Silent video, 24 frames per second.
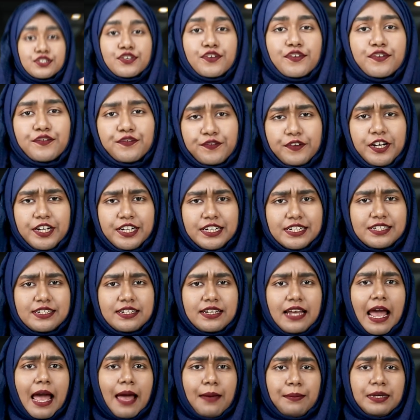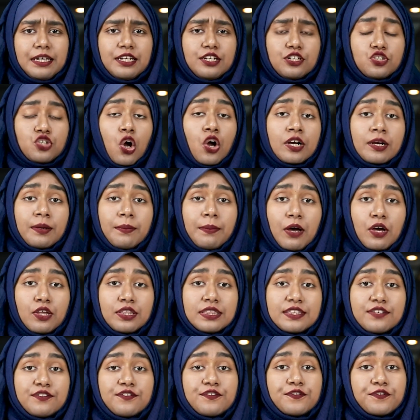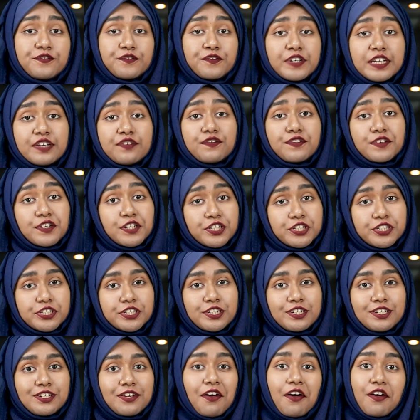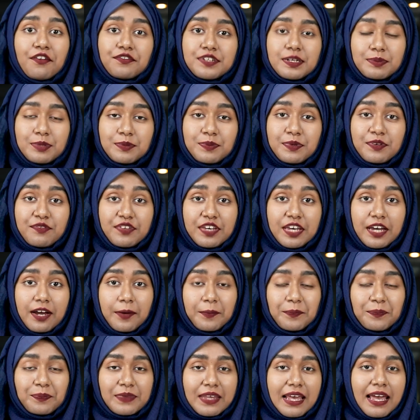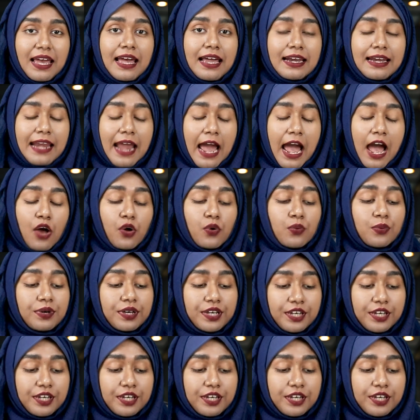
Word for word: So first, I'm going to talk about the free version of WPVR. Now